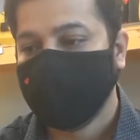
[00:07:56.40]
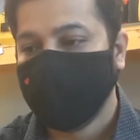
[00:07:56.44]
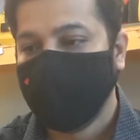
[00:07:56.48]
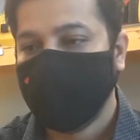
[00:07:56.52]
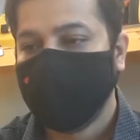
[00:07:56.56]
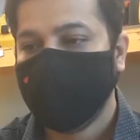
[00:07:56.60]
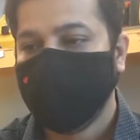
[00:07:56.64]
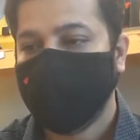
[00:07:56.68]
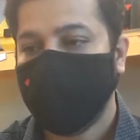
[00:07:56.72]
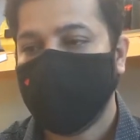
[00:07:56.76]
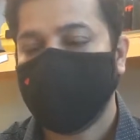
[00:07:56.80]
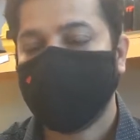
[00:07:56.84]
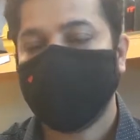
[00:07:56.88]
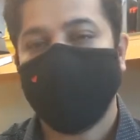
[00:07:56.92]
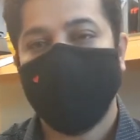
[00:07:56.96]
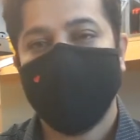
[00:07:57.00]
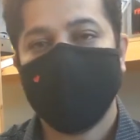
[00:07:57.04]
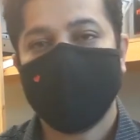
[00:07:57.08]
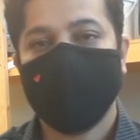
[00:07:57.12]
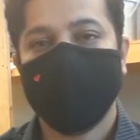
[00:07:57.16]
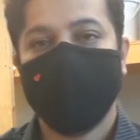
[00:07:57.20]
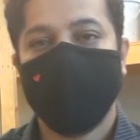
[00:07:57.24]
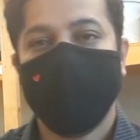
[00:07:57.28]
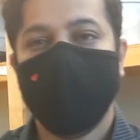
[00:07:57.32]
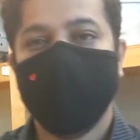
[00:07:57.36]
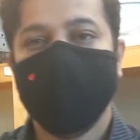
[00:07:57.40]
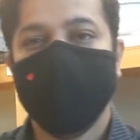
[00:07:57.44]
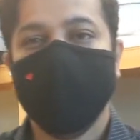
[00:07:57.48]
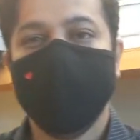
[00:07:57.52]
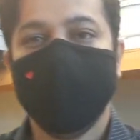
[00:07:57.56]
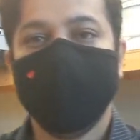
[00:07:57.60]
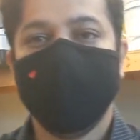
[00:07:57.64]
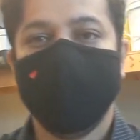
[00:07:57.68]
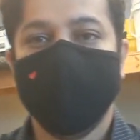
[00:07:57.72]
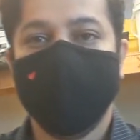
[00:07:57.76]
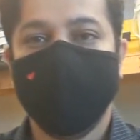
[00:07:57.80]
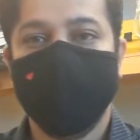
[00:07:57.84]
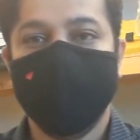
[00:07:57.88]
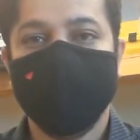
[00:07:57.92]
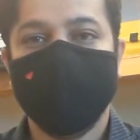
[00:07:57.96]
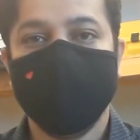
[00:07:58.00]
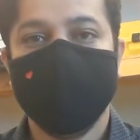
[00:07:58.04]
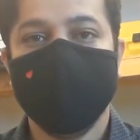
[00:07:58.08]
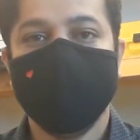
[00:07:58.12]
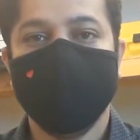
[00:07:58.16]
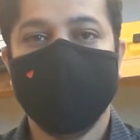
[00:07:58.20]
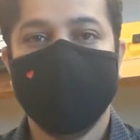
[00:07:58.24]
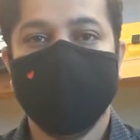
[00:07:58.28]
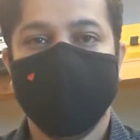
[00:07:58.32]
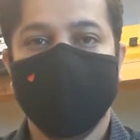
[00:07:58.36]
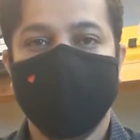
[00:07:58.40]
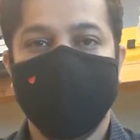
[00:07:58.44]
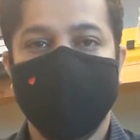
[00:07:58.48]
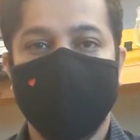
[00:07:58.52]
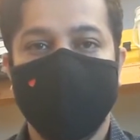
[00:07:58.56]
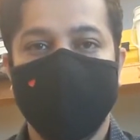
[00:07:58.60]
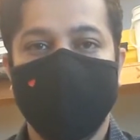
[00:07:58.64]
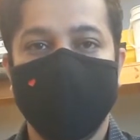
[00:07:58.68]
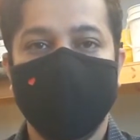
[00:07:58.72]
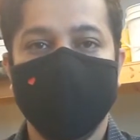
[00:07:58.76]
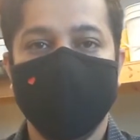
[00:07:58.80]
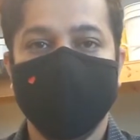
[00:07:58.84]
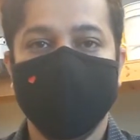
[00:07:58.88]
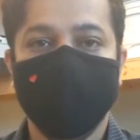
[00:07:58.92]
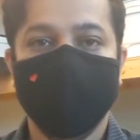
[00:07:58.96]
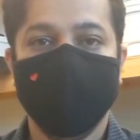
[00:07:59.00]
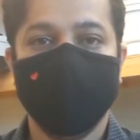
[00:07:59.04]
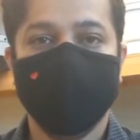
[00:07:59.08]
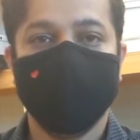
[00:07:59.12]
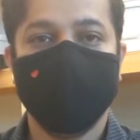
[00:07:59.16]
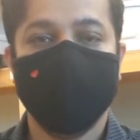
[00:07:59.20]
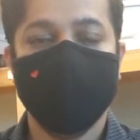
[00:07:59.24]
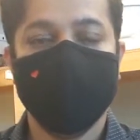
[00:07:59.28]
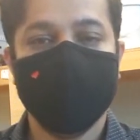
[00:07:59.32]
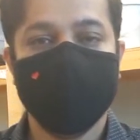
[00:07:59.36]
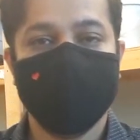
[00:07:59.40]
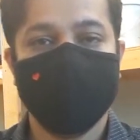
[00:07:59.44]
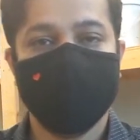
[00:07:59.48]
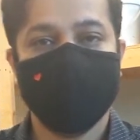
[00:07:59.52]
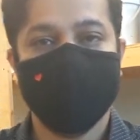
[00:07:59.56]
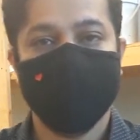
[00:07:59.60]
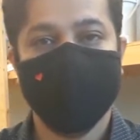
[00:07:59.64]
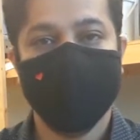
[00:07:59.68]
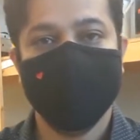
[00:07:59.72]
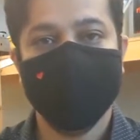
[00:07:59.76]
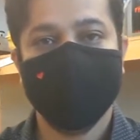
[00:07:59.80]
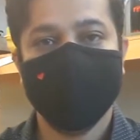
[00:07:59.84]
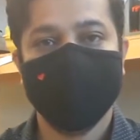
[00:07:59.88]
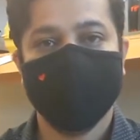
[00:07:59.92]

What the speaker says: we have talked about it, but things change